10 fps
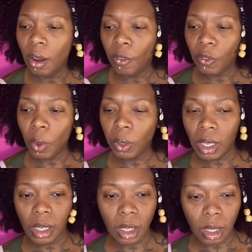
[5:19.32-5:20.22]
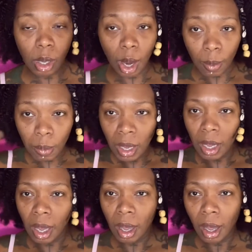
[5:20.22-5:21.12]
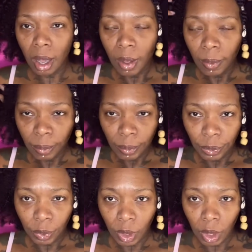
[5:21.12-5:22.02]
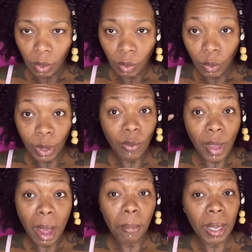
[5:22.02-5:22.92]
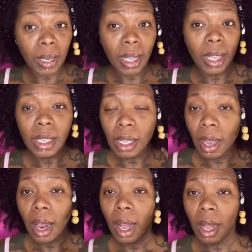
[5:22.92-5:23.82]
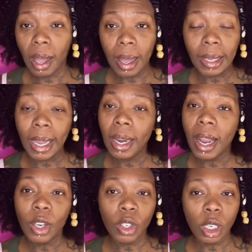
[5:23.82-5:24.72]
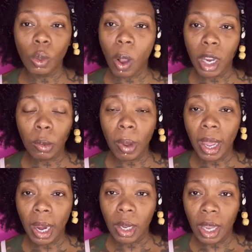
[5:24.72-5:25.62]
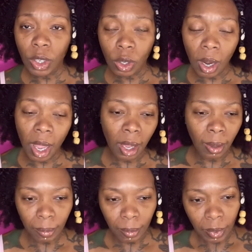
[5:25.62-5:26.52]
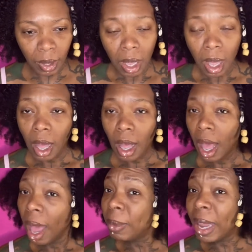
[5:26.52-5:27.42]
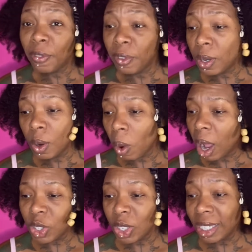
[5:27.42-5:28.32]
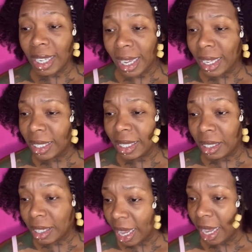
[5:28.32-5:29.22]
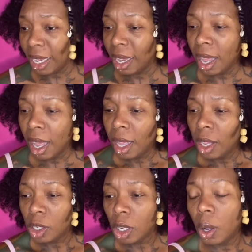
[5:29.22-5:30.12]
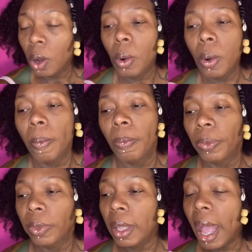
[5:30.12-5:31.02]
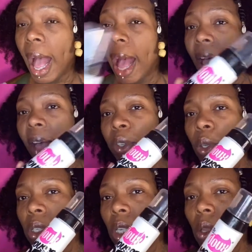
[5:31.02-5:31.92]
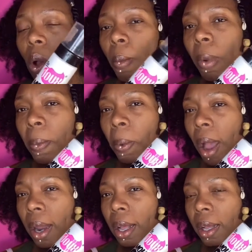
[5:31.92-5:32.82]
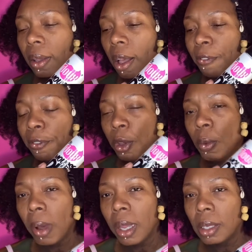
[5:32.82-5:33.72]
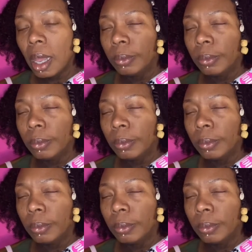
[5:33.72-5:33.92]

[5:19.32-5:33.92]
focus is gonna be revamping this. Again, I just washed my hair yesterday. I'm not fitting to wash it again today. So I have used this on my product a few months.